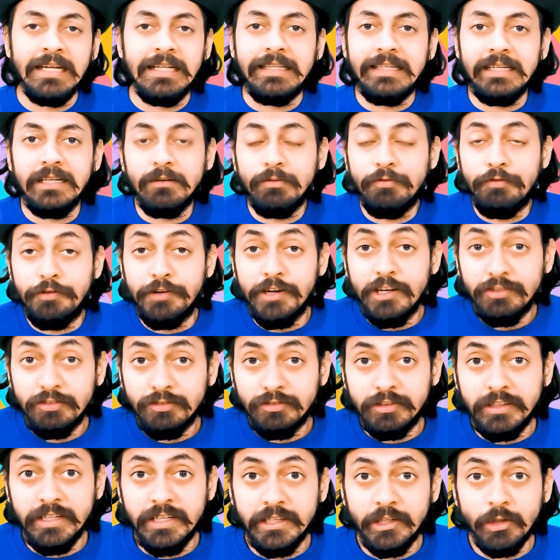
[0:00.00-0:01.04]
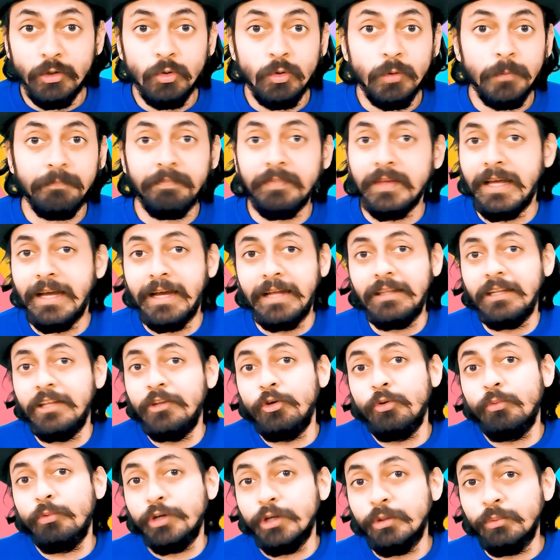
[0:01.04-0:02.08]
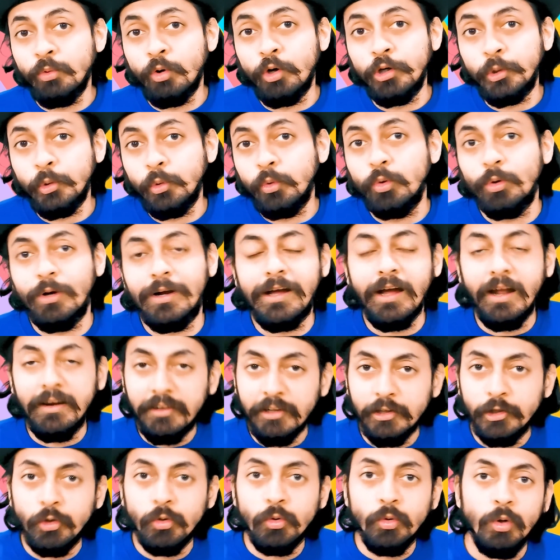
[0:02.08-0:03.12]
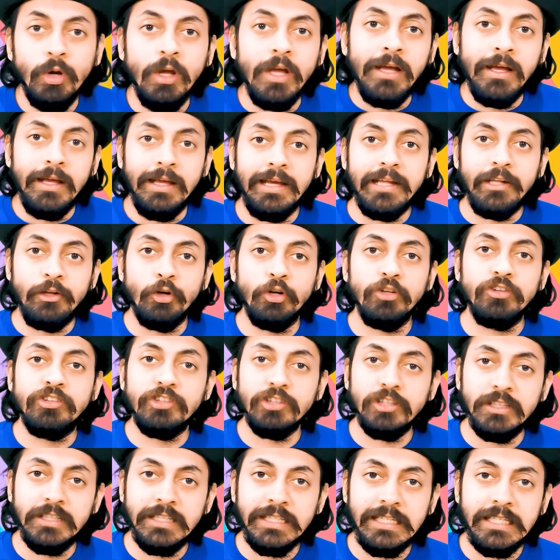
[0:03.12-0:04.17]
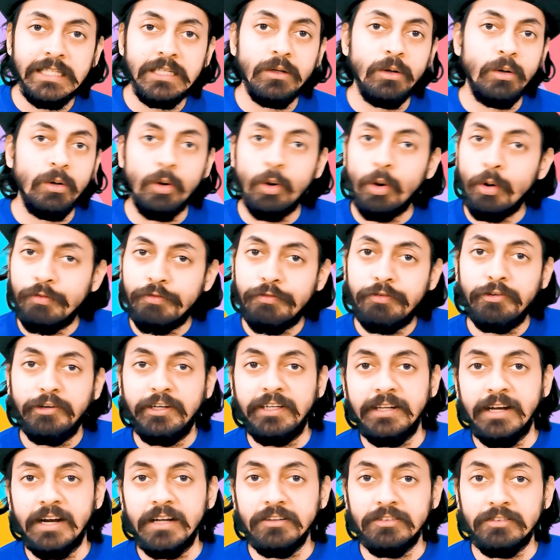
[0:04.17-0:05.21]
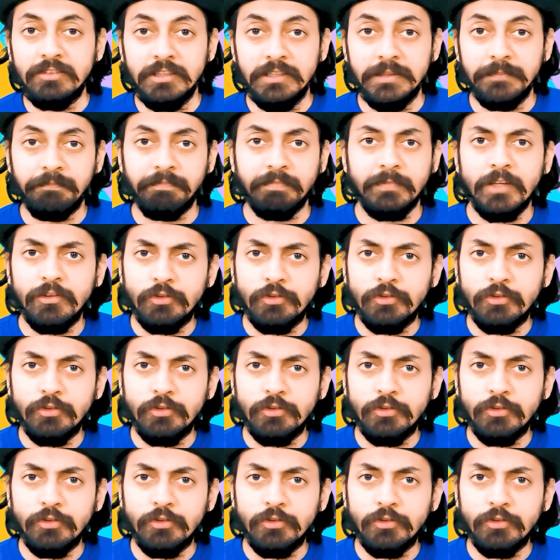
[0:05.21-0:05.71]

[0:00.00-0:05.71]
They'll frustrate you and you wouldn't want to continue in your journey of freelancing.